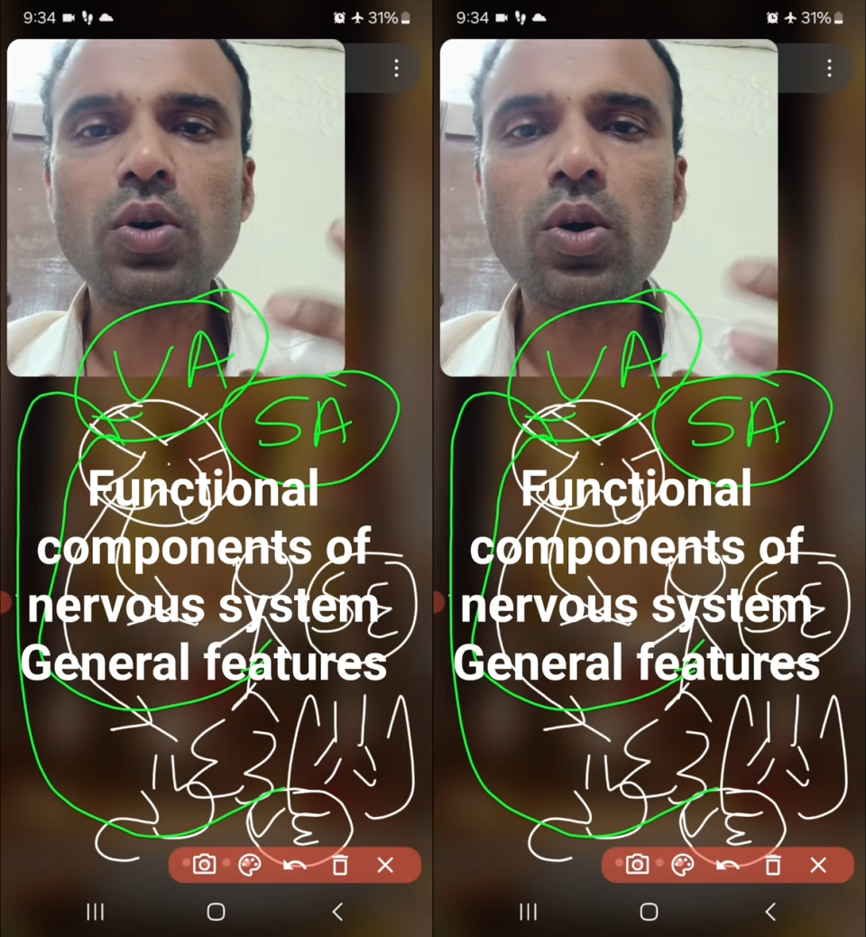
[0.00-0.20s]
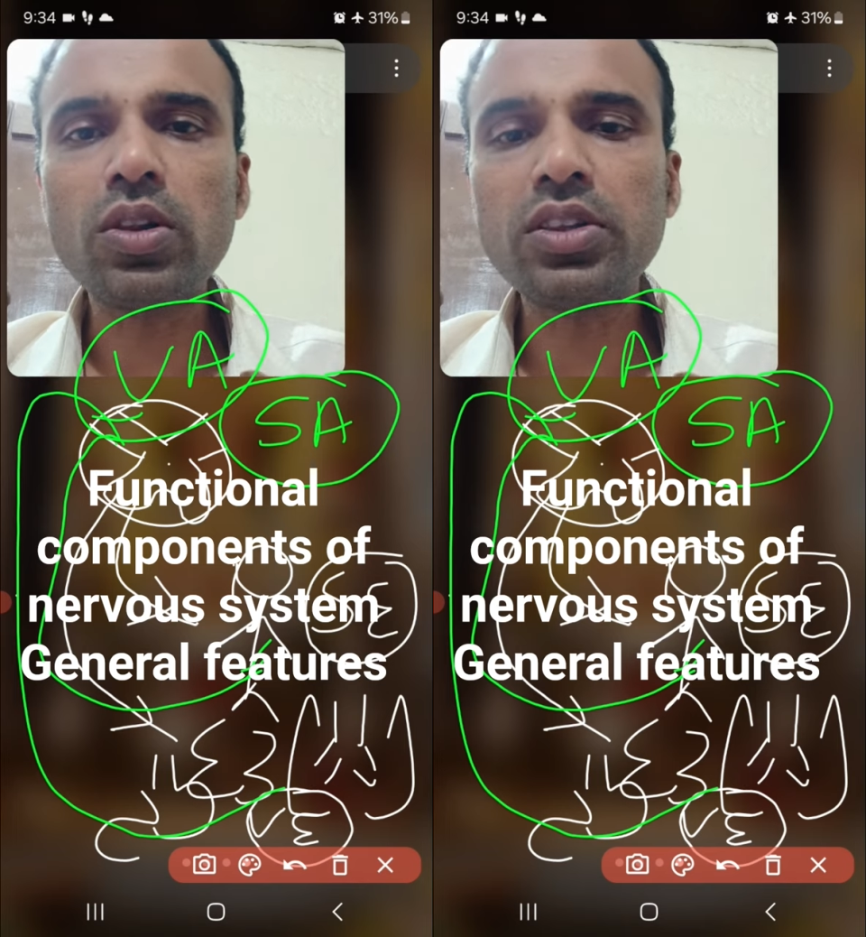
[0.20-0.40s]

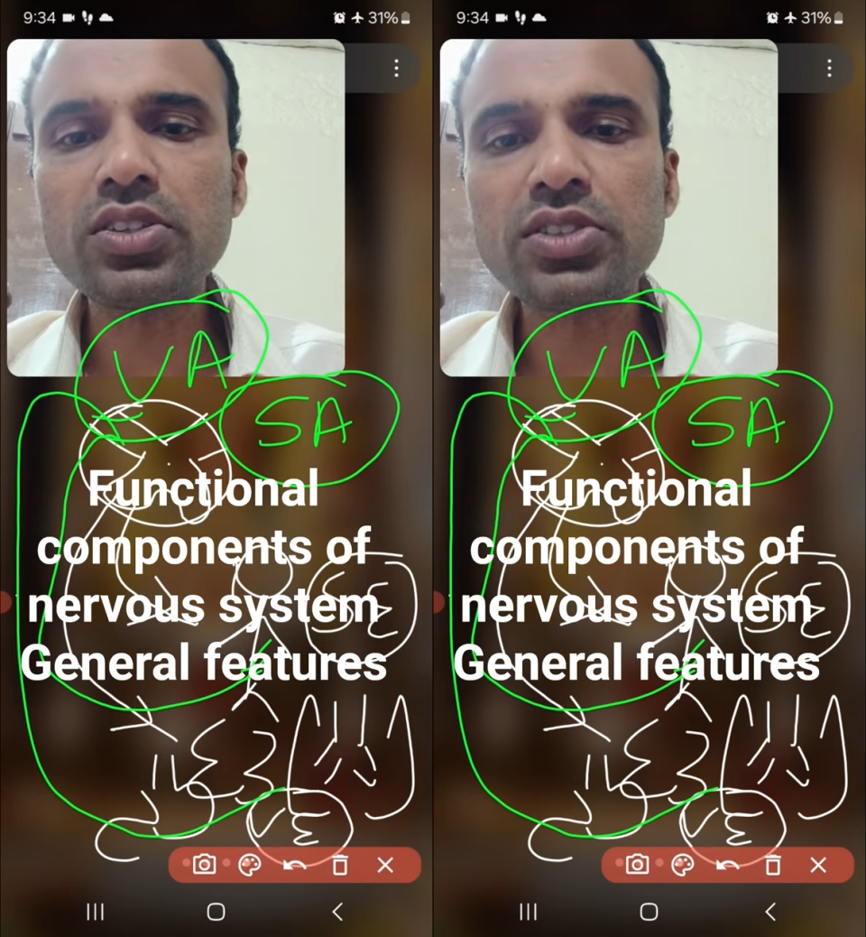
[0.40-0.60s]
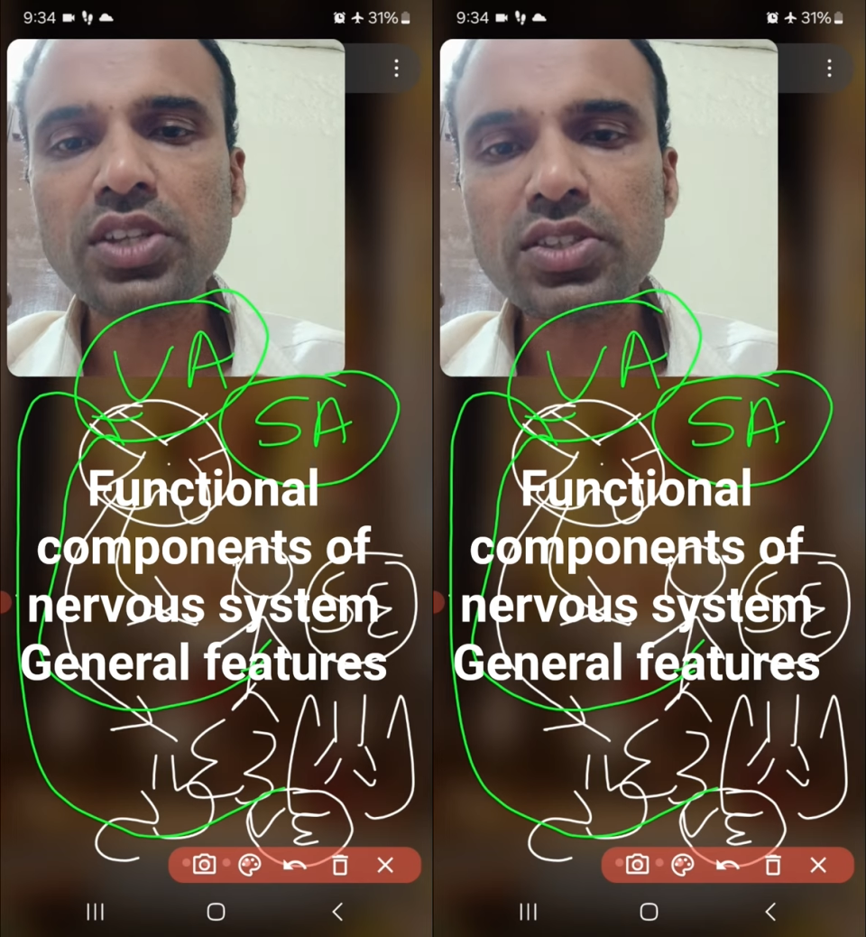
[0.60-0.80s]
all
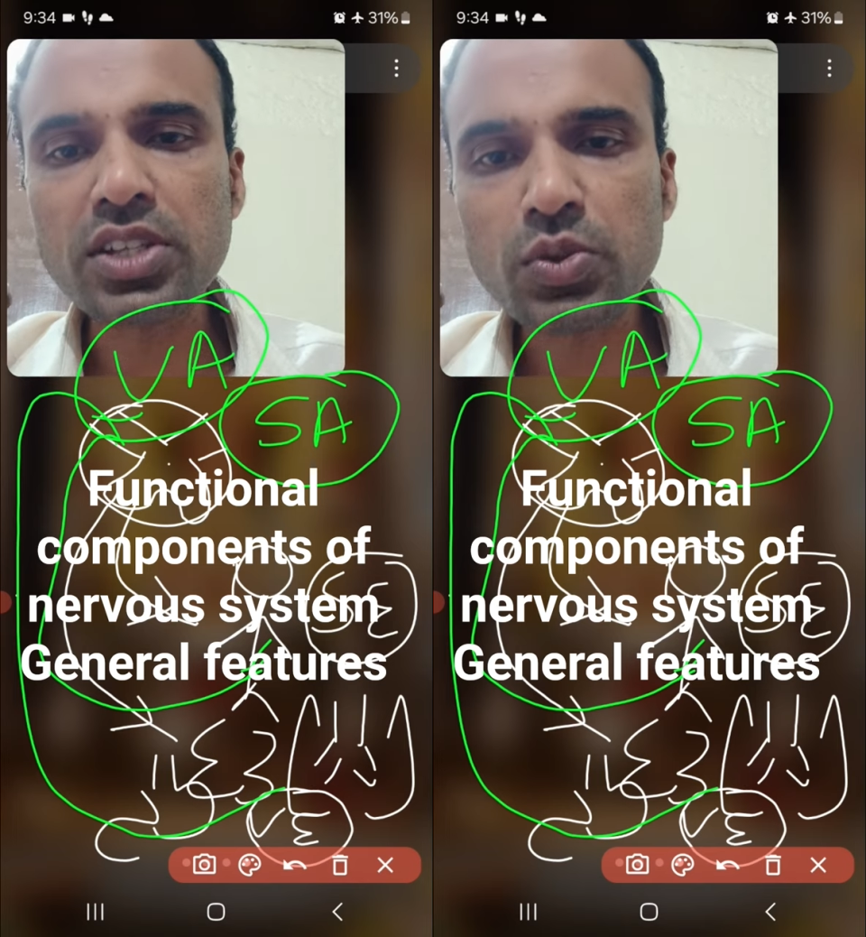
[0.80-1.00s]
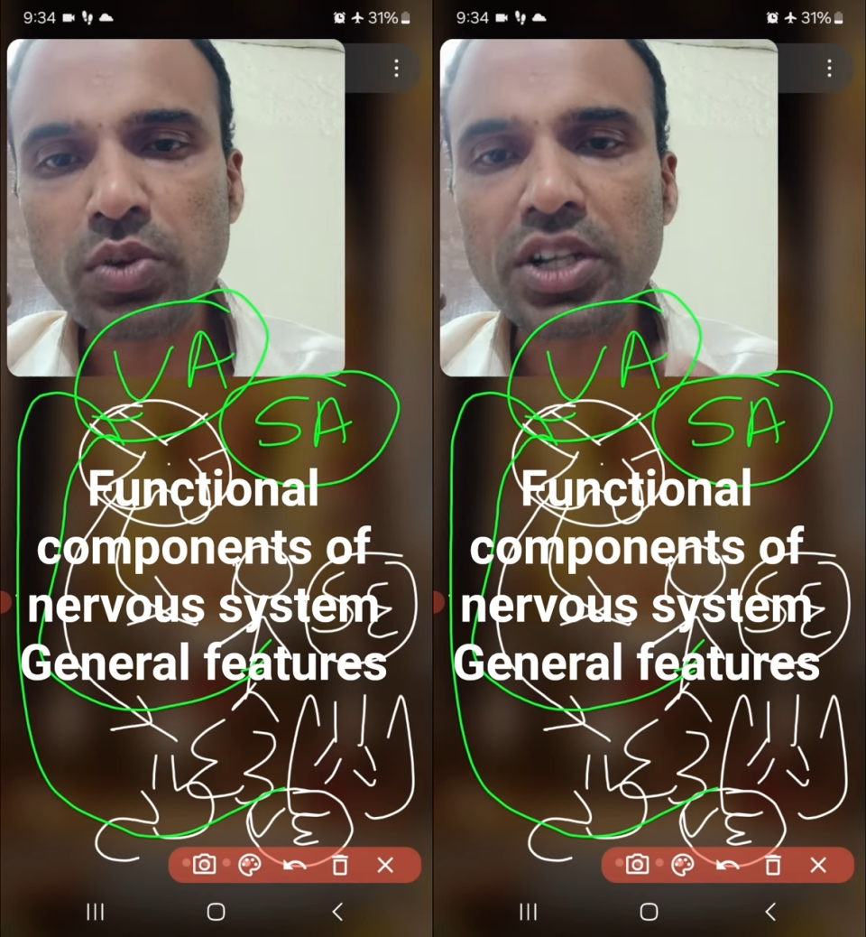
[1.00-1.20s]
these
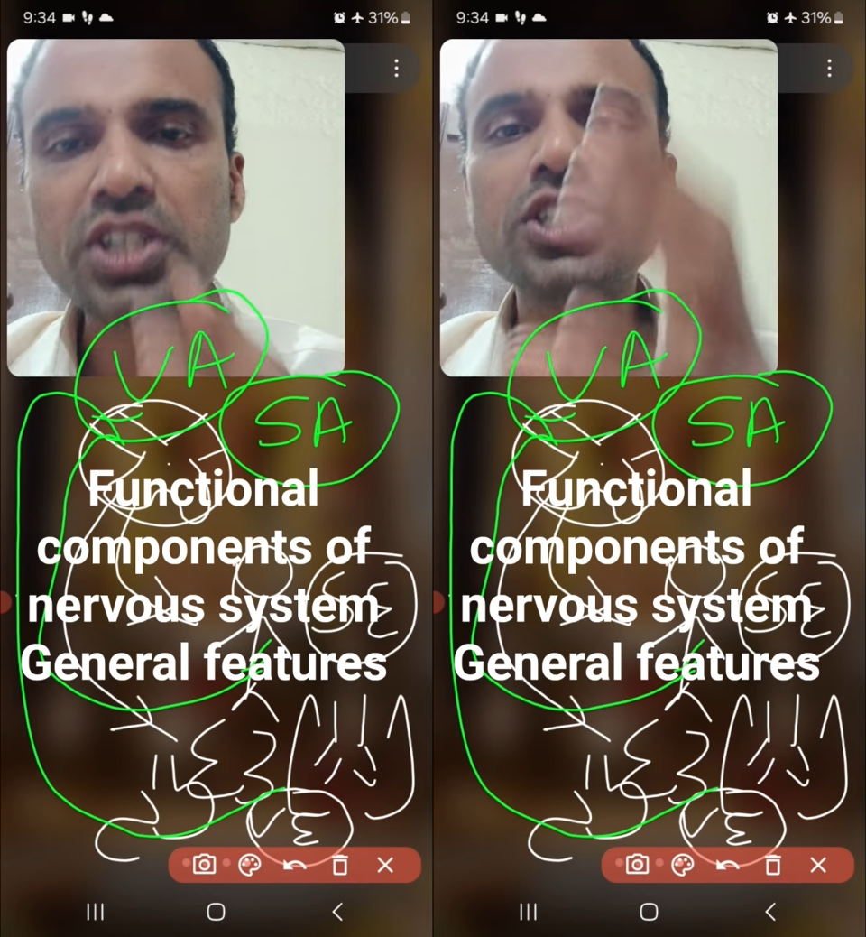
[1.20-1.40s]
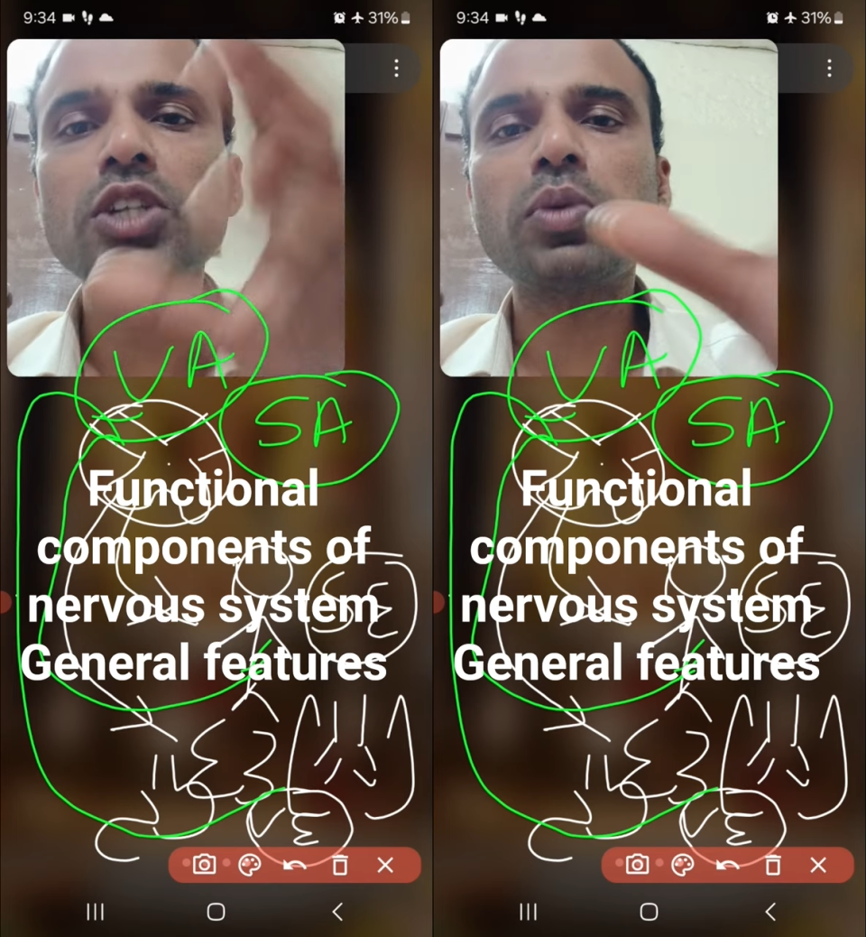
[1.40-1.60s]
senses will
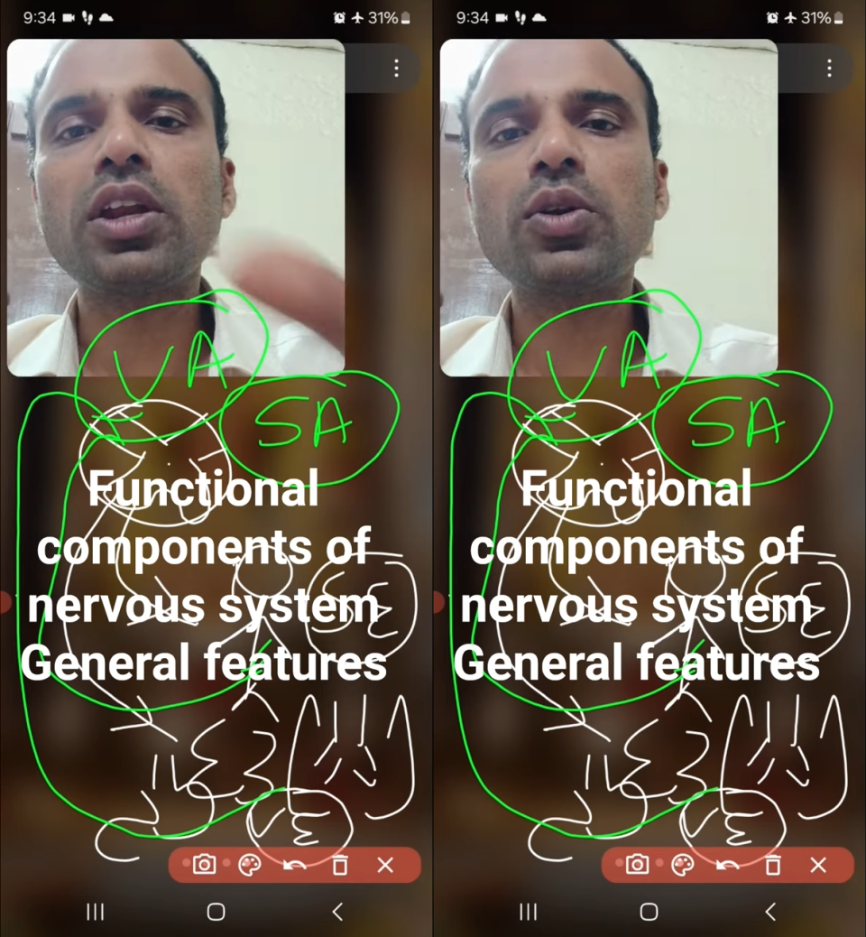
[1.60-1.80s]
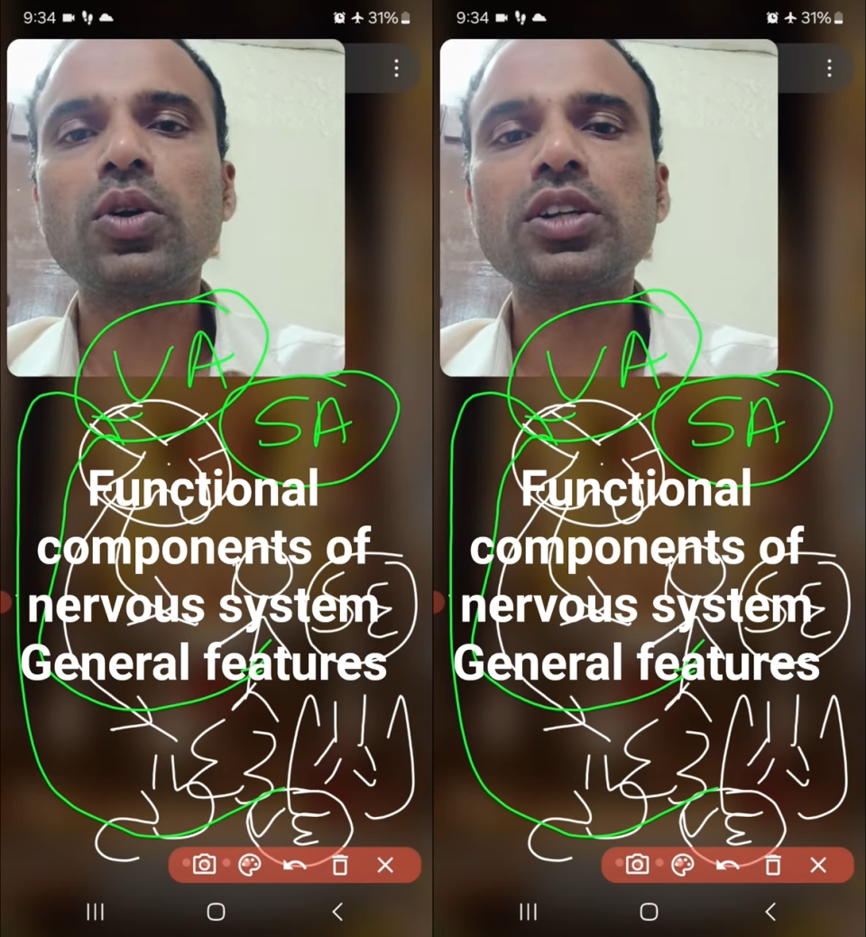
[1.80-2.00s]
reach the
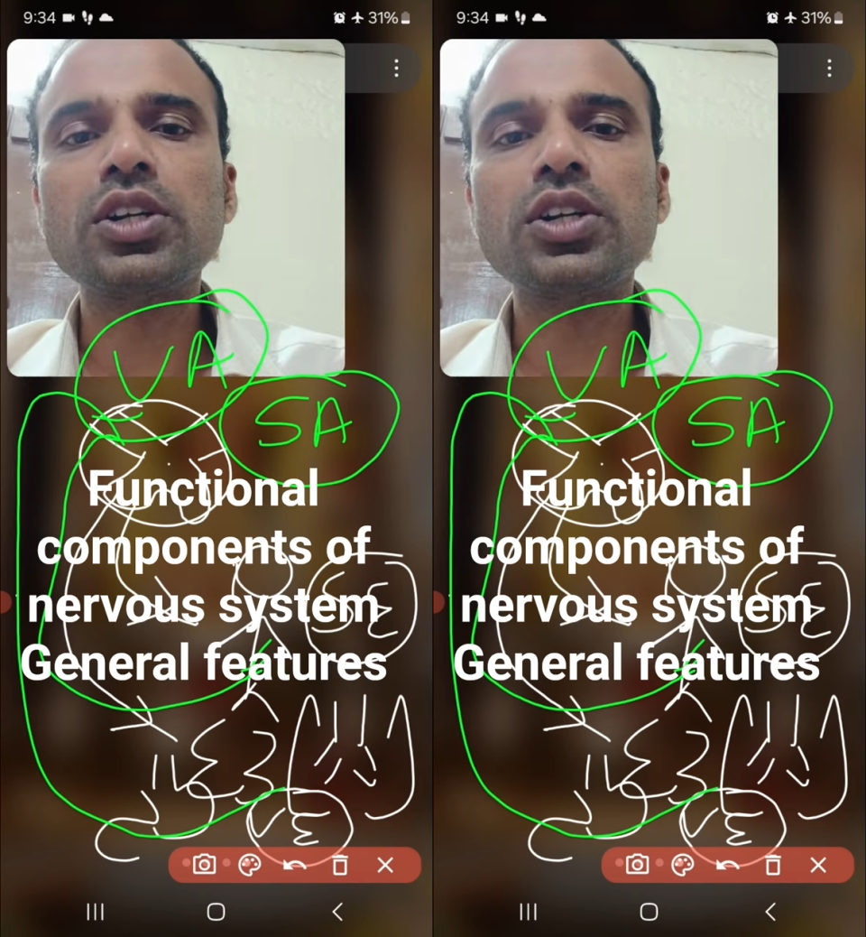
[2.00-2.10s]
spinal cord.